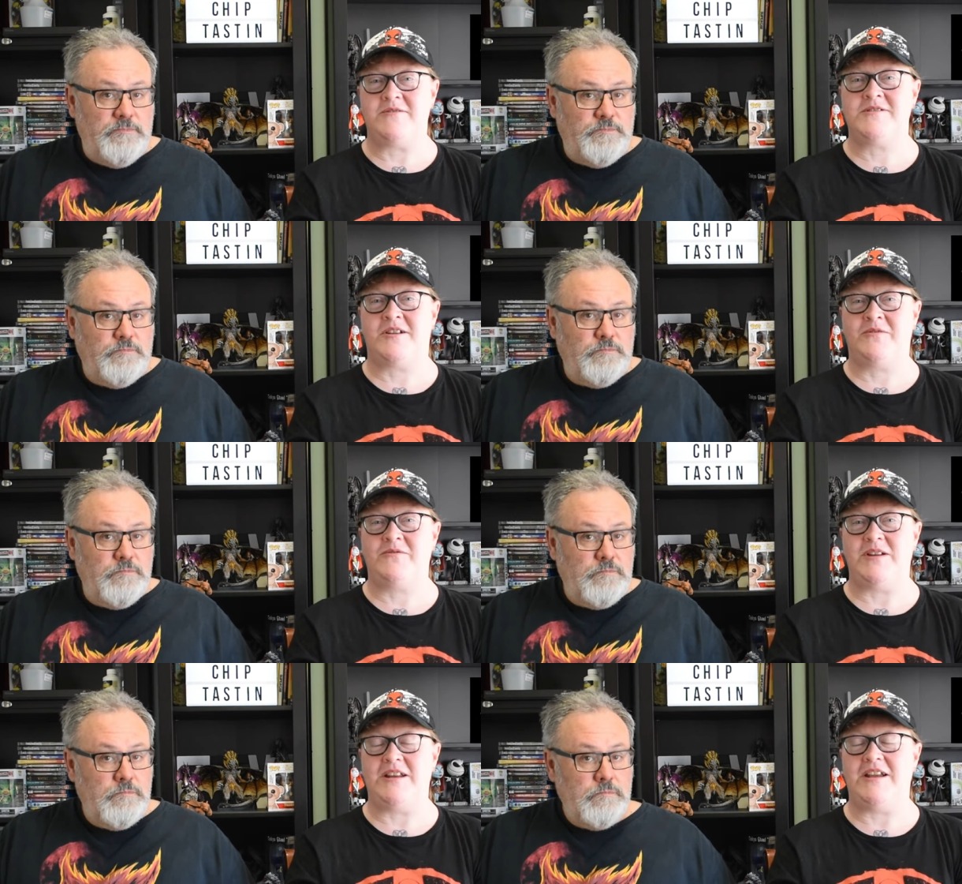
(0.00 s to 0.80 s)
Speaker 1: or salt and
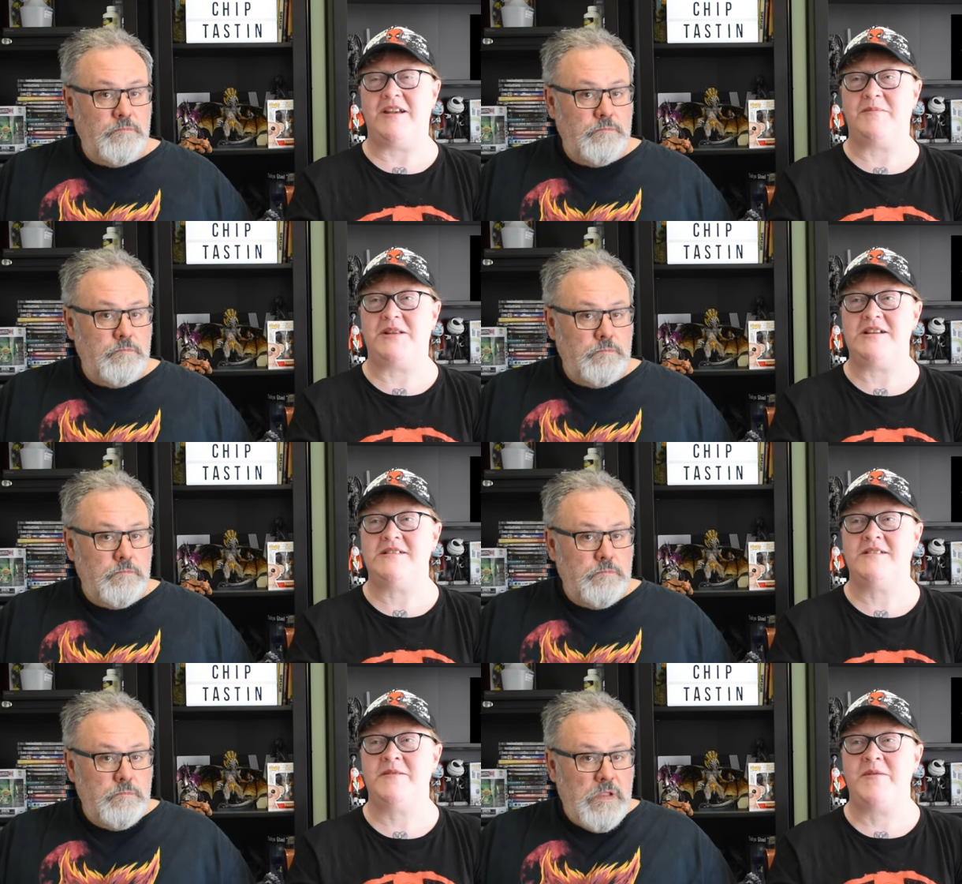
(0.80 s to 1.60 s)
vinegar,
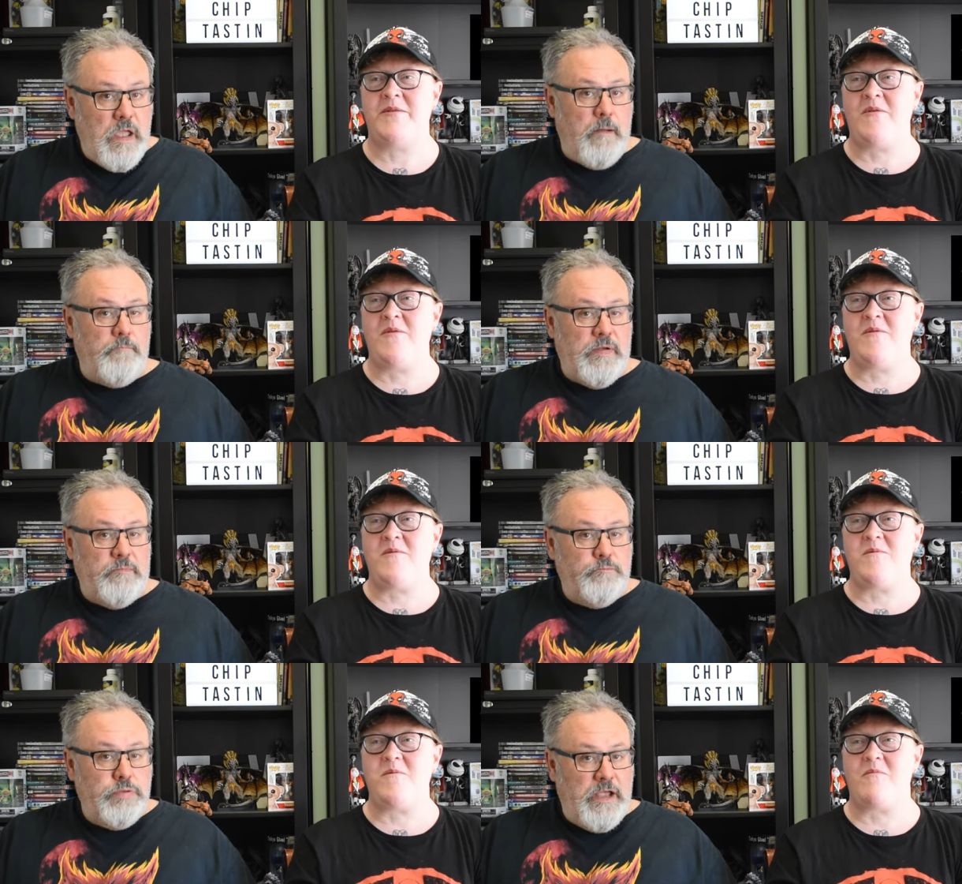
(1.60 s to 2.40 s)
please.
Speaker 2: Yeah,
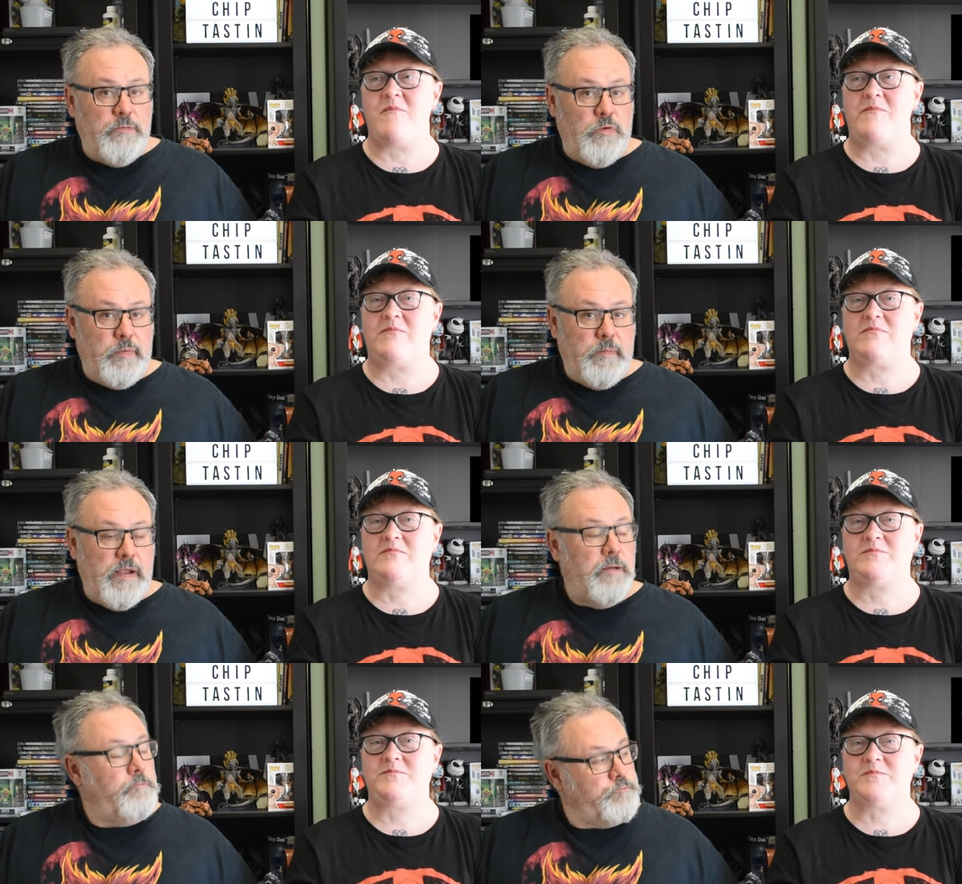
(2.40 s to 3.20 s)
but plain would be
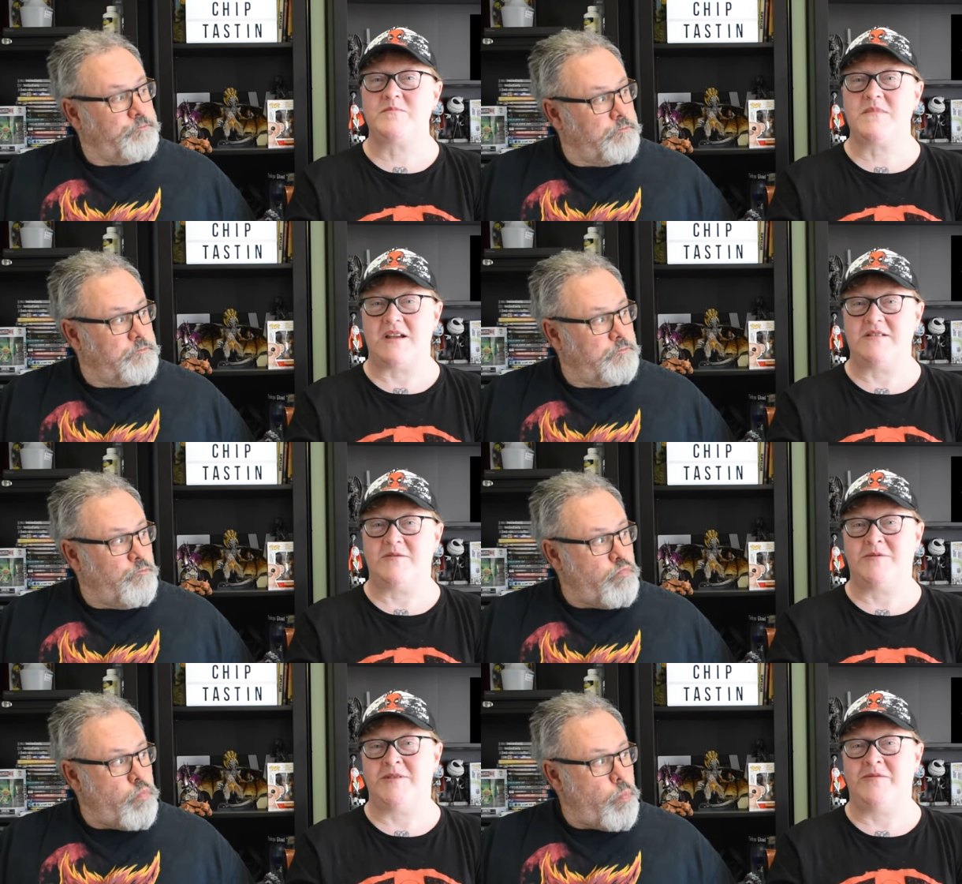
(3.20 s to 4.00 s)
better.
Speaker 1: And
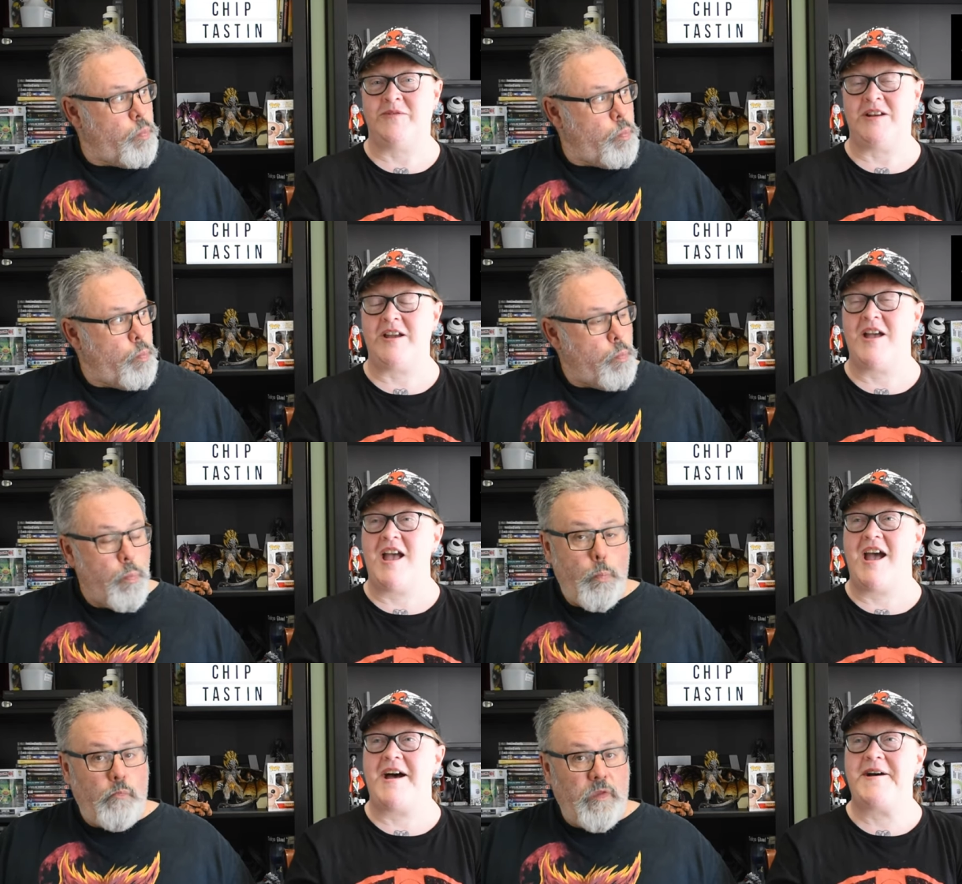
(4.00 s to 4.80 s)
or salt and vinegar.
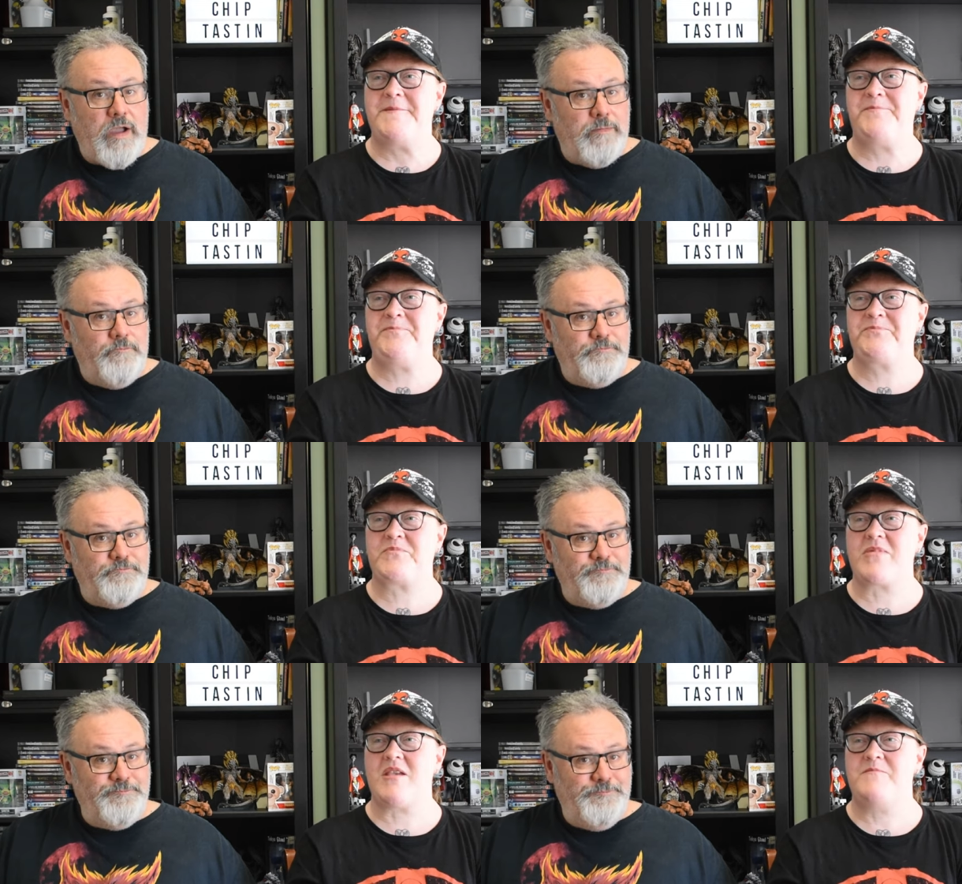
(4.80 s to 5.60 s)
Okay.
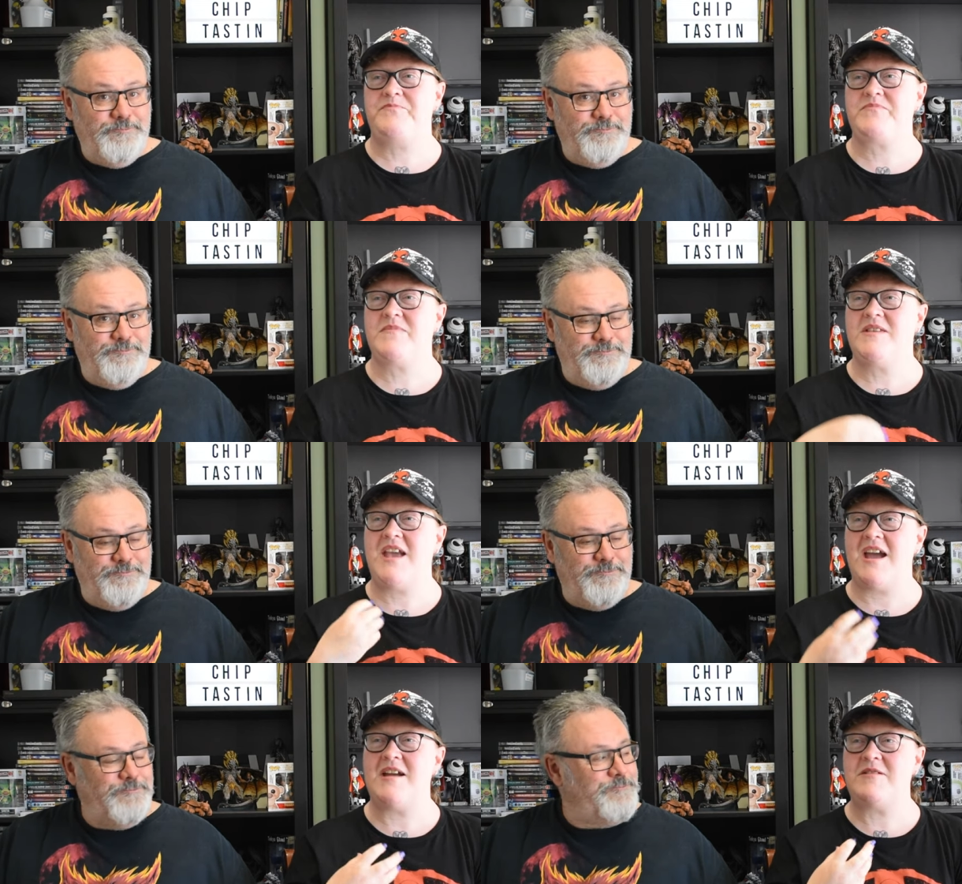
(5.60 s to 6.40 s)

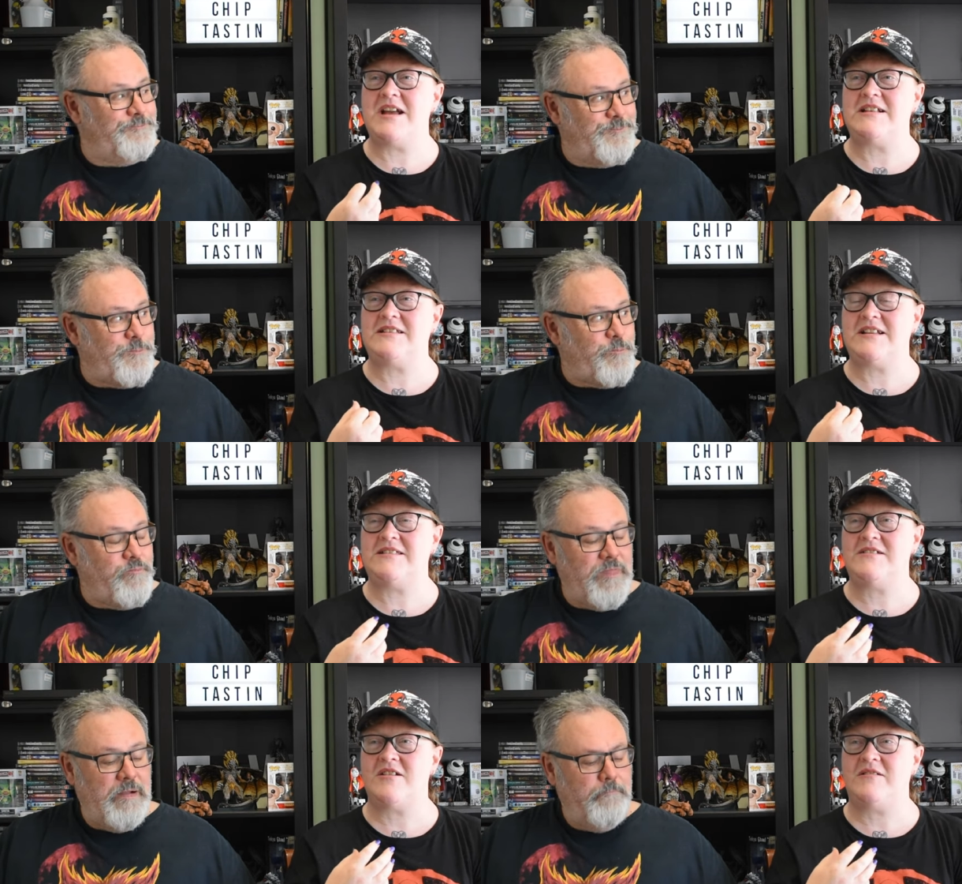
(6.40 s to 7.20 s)
Yeah,
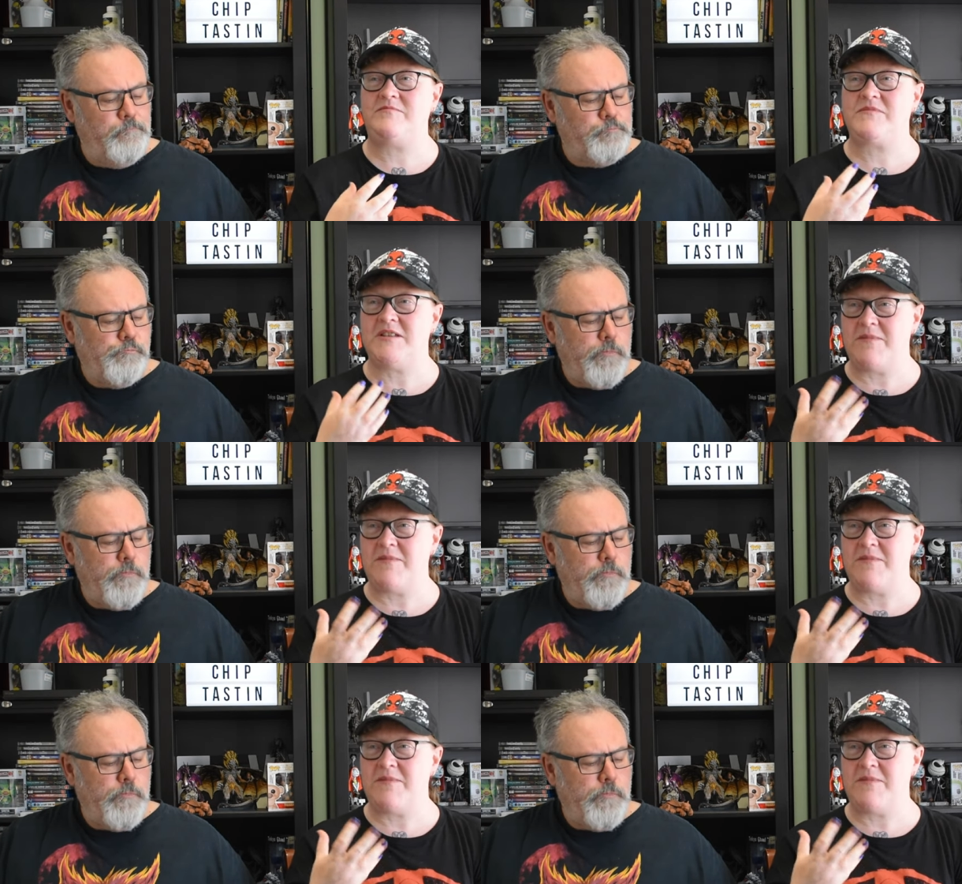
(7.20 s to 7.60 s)
it's not, to